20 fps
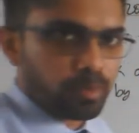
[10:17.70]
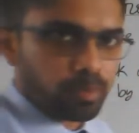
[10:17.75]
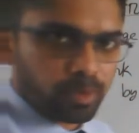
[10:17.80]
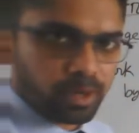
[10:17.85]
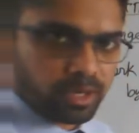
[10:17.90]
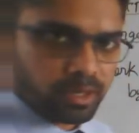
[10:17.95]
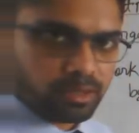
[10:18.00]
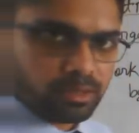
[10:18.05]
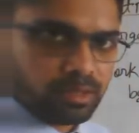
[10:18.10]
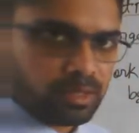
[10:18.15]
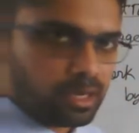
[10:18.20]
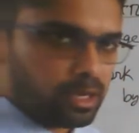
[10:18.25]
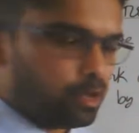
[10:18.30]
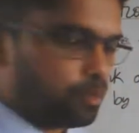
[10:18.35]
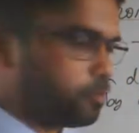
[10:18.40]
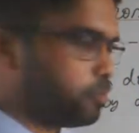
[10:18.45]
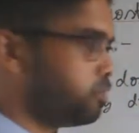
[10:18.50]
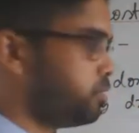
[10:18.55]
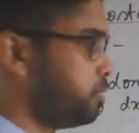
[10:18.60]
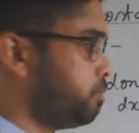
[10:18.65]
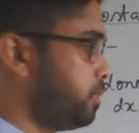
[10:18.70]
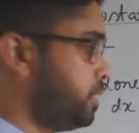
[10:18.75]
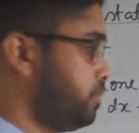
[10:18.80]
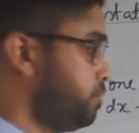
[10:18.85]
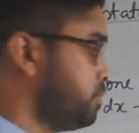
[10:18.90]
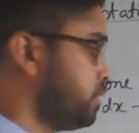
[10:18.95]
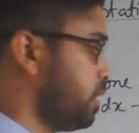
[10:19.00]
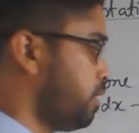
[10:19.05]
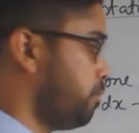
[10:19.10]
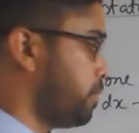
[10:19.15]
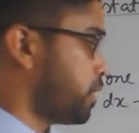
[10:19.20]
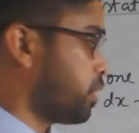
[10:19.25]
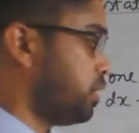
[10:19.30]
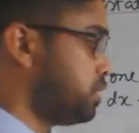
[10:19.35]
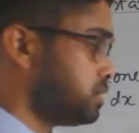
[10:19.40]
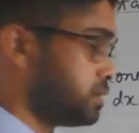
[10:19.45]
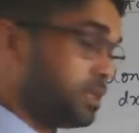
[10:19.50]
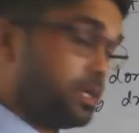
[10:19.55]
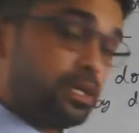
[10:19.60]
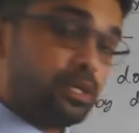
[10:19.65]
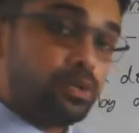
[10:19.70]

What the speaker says: dot product. I hope you remember, because